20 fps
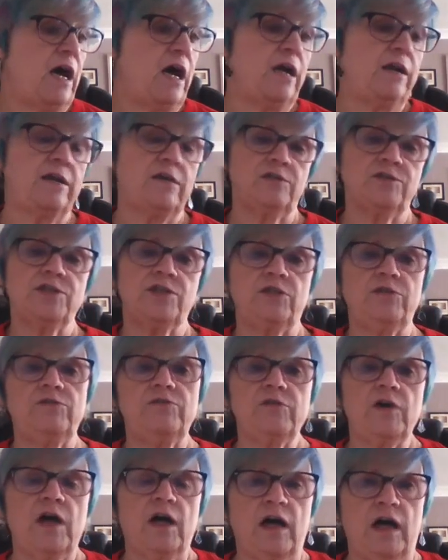And also
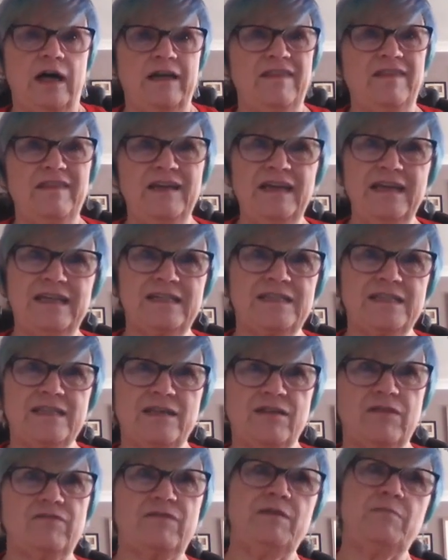you've got, I think it's a
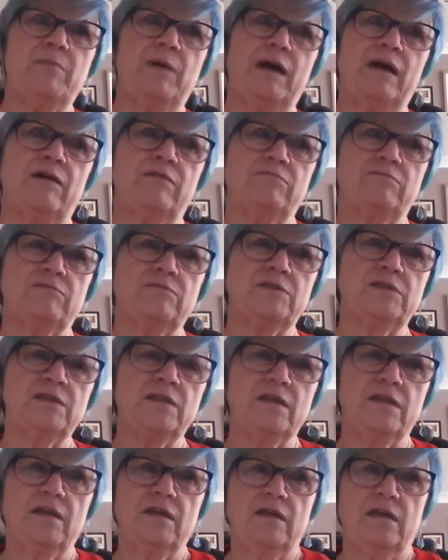£3,
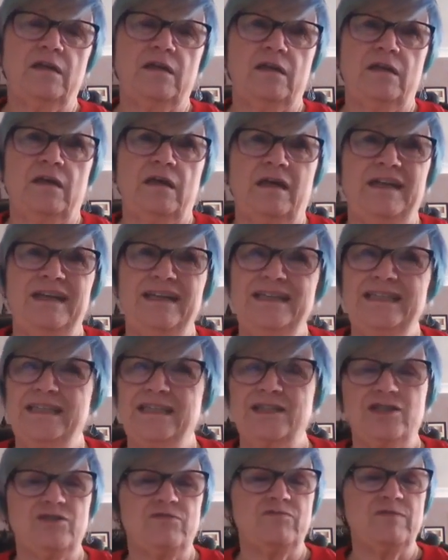at
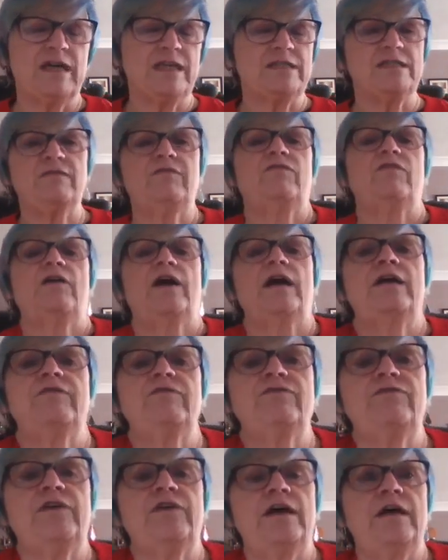least
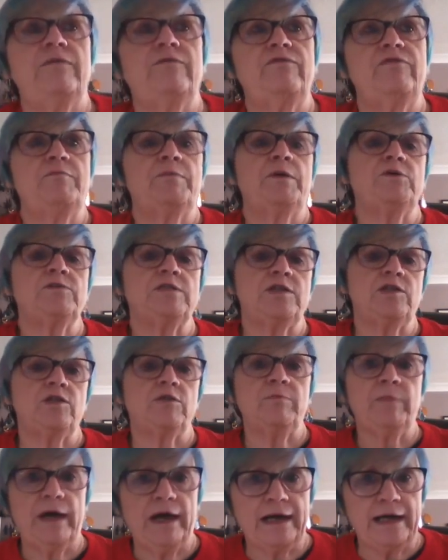£2.95 for postage
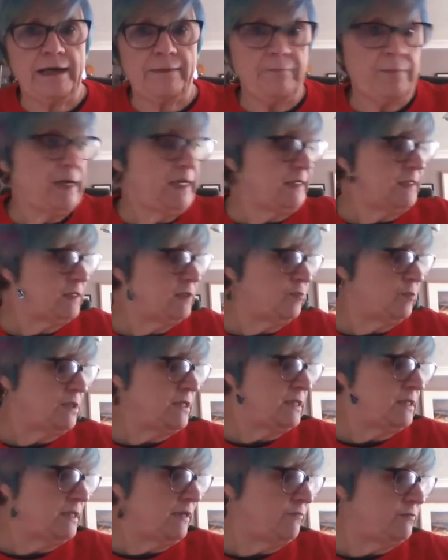and packing. Mine is
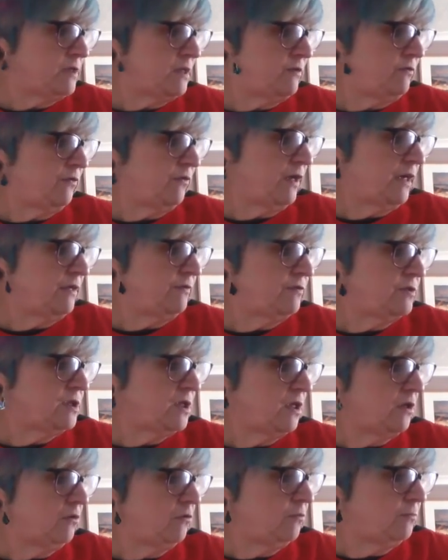£1.75.
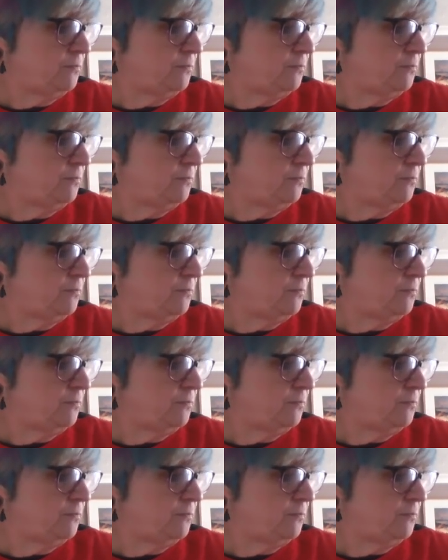So